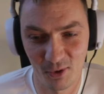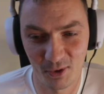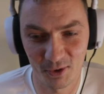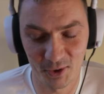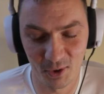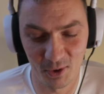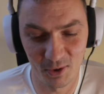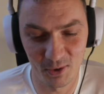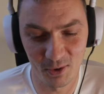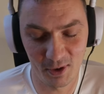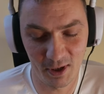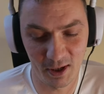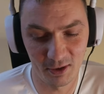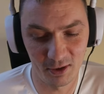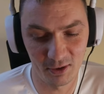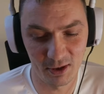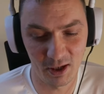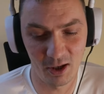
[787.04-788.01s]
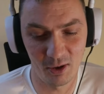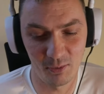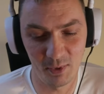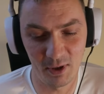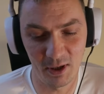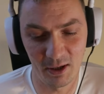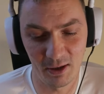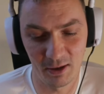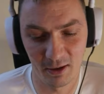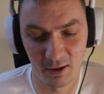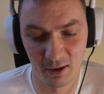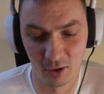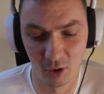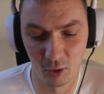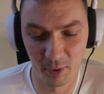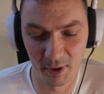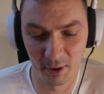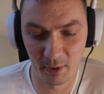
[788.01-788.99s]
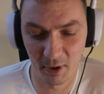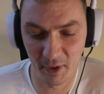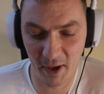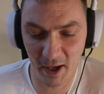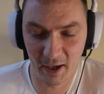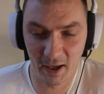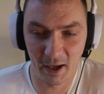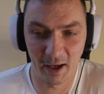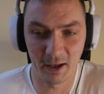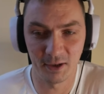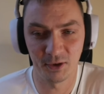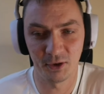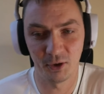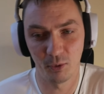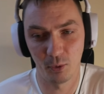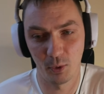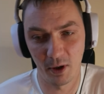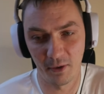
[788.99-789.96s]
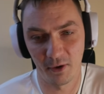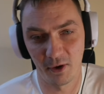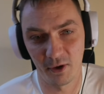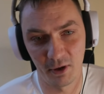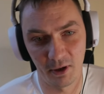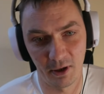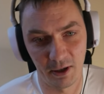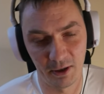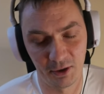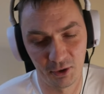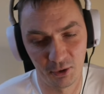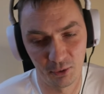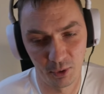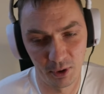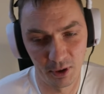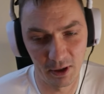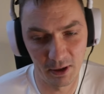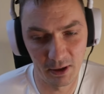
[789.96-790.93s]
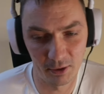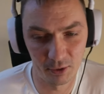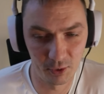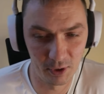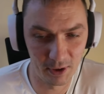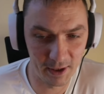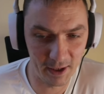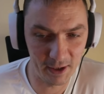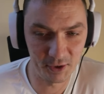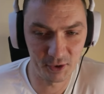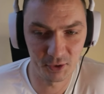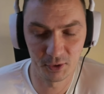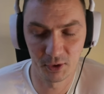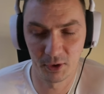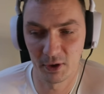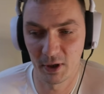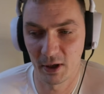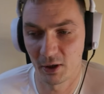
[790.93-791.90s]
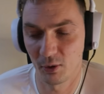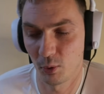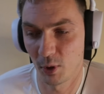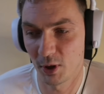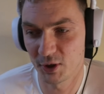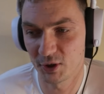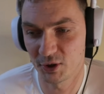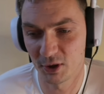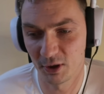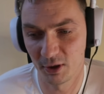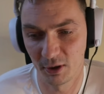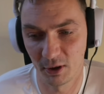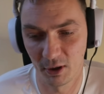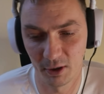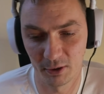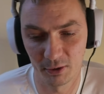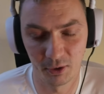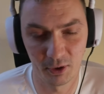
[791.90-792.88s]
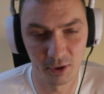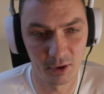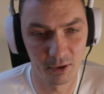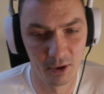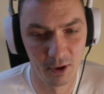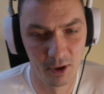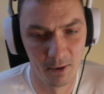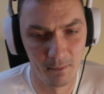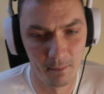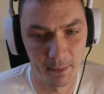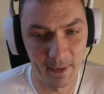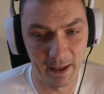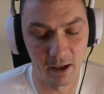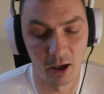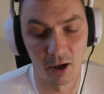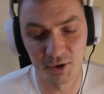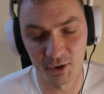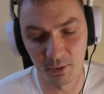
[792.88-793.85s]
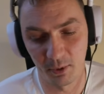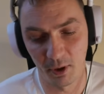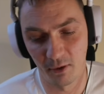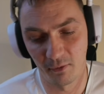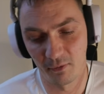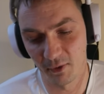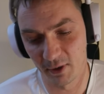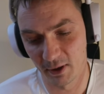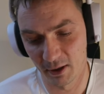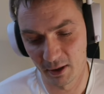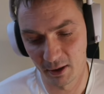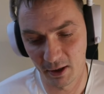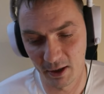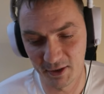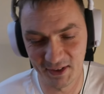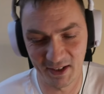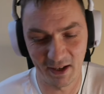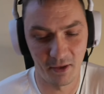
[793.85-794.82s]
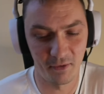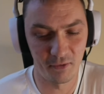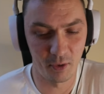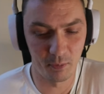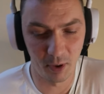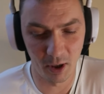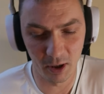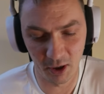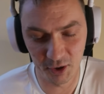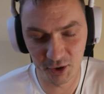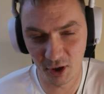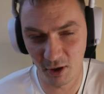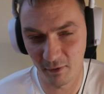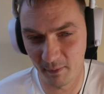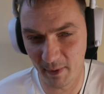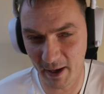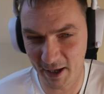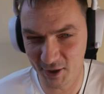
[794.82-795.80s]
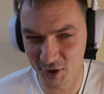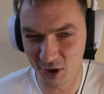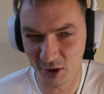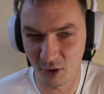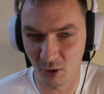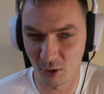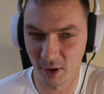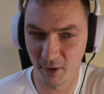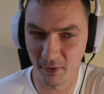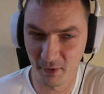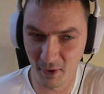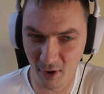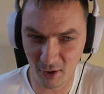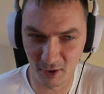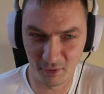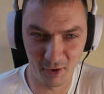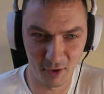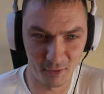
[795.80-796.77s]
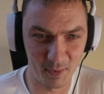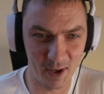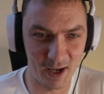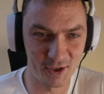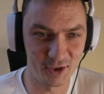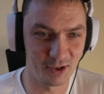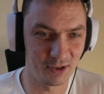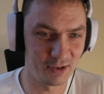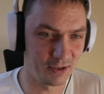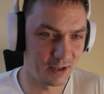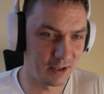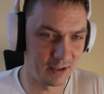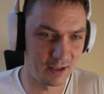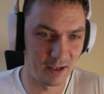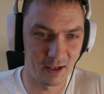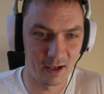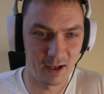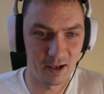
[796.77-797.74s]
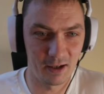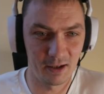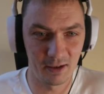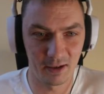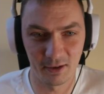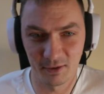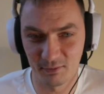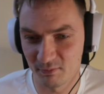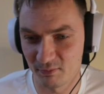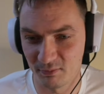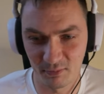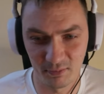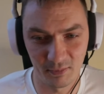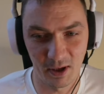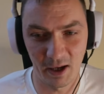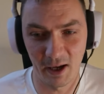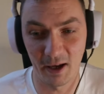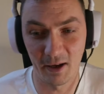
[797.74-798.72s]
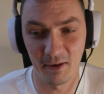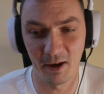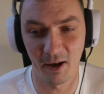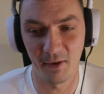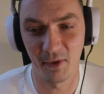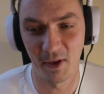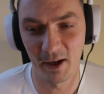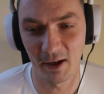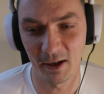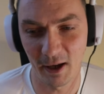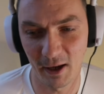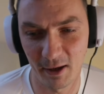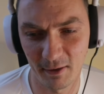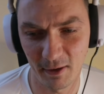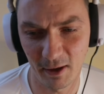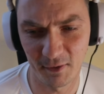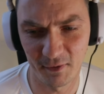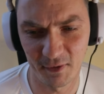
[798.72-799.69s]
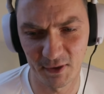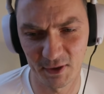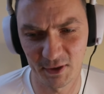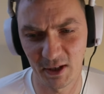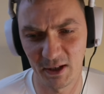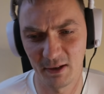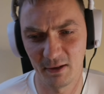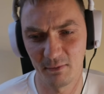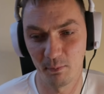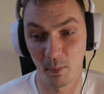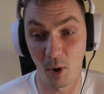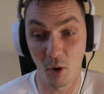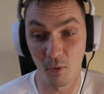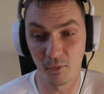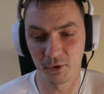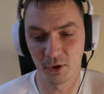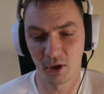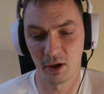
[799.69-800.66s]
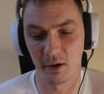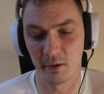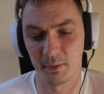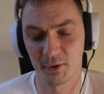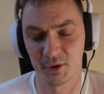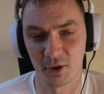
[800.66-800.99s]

So can you tell me a little bit about that, and whether it relates to the question, to the concept of, is it anthropology of magic or ethnography of magic? Again, I think I've seen both terms.